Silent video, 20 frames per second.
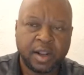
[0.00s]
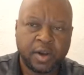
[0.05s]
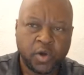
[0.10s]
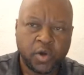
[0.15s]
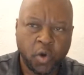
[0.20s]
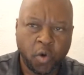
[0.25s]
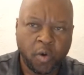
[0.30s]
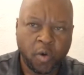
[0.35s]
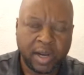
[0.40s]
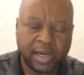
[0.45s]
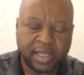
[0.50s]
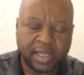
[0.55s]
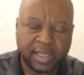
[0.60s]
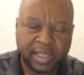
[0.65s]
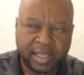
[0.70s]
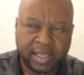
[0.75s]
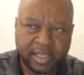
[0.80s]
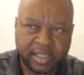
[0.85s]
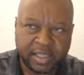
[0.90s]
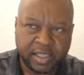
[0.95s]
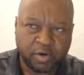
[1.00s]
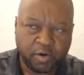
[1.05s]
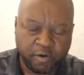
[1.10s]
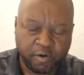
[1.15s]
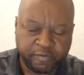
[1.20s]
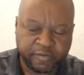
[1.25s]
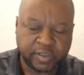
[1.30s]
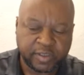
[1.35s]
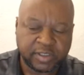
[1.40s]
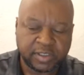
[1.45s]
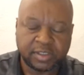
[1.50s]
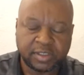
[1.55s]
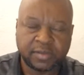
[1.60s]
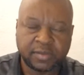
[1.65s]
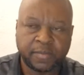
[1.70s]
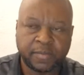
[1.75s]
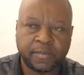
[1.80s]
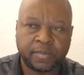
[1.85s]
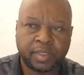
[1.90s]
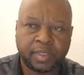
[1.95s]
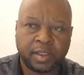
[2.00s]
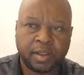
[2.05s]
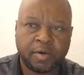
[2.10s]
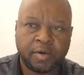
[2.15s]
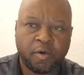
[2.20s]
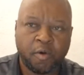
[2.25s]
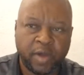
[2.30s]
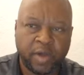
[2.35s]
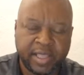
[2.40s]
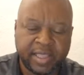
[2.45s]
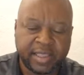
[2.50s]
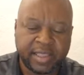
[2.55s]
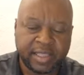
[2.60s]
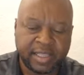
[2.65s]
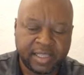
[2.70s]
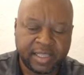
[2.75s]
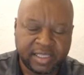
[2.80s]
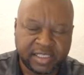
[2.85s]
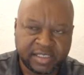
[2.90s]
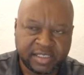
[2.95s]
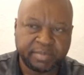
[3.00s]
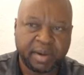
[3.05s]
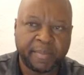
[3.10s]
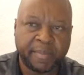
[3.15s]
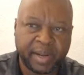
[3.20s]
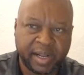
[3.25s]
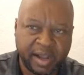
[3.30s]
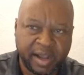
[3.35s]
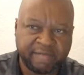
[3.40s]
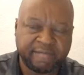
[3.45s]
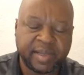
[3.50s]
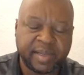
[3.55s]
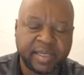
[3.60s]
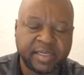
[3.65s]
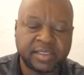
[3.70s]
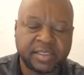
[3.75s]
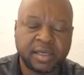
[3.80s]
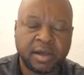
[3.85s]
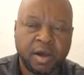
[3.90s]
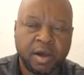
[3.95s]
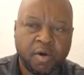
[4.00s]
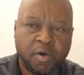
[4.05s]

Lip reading: No one in the office or in Zimbabwe government